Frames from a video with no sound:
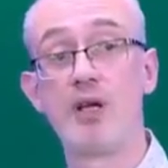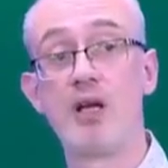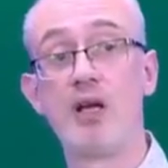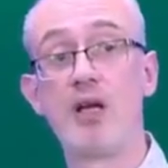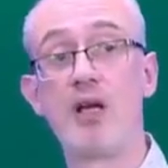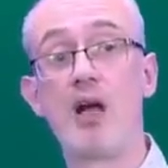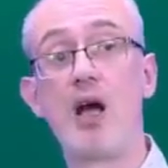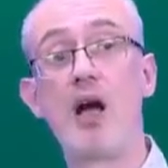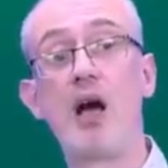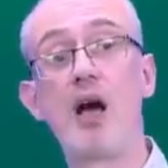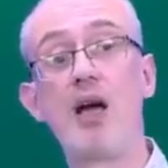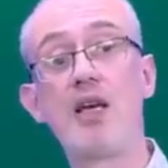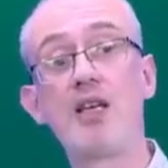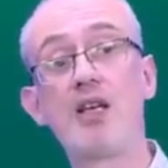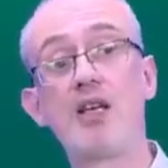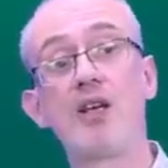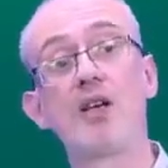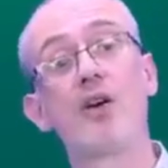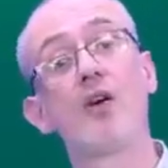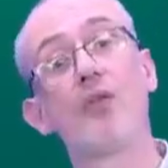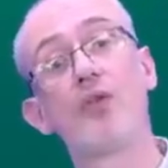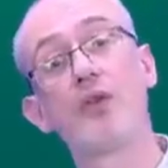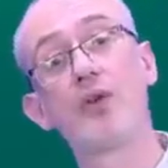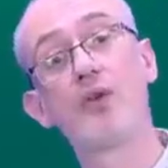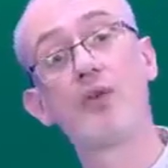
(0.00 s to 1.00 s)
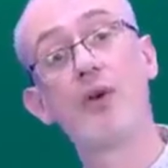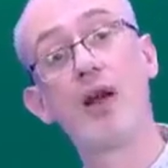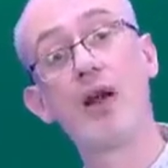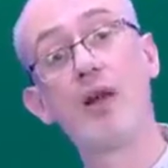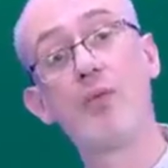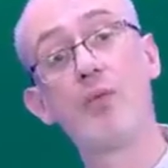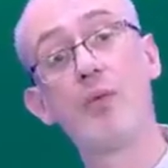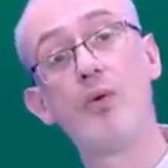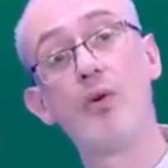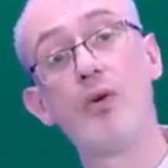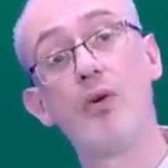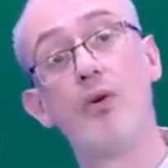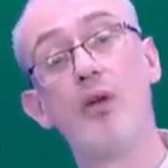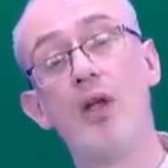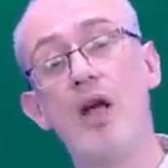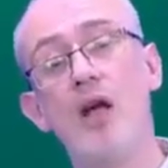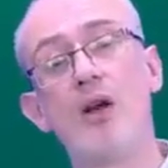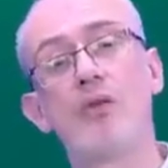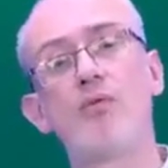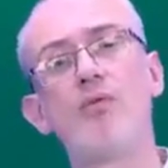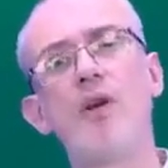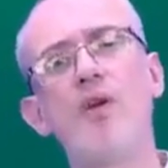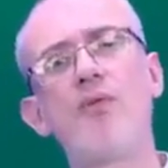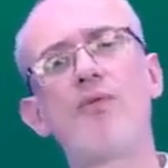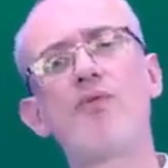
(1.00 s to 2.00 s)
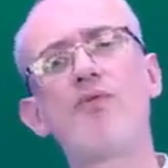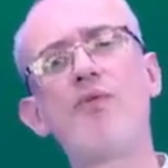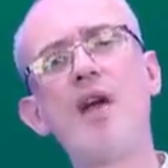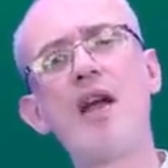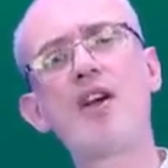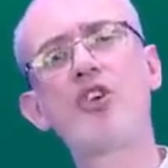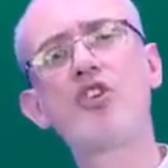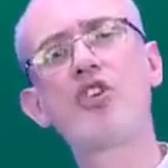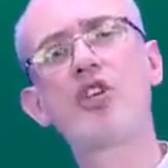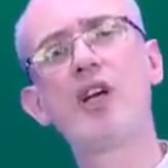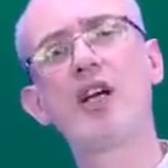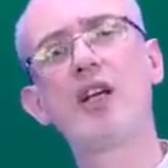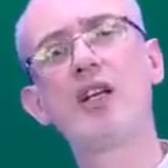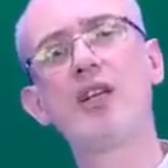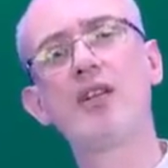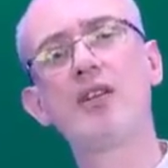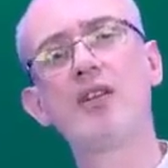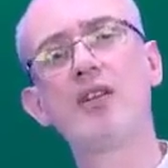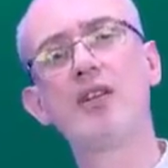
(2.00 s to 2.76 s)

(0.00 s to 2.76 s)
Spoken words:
Hiking on the Great Wall. Refreshing,